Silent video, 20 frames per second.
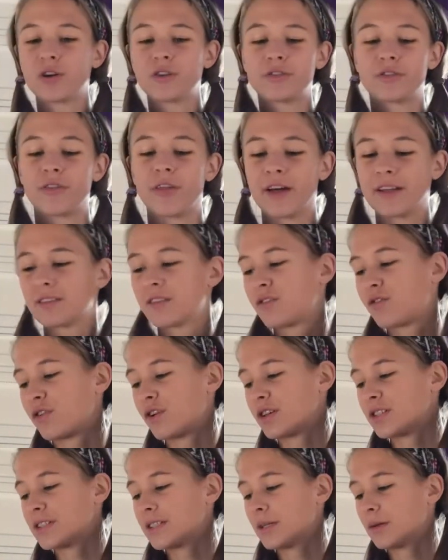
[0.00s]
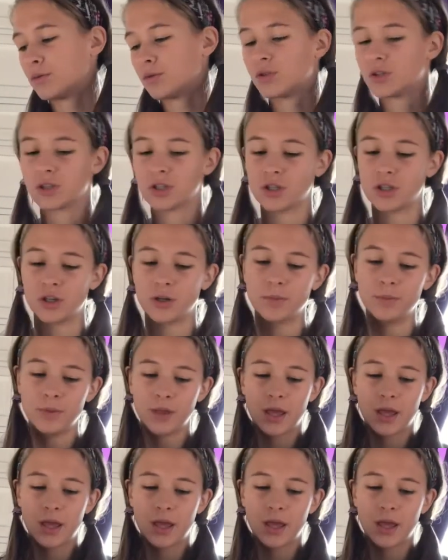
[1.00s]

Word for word: so that's the first thing we're gonna do.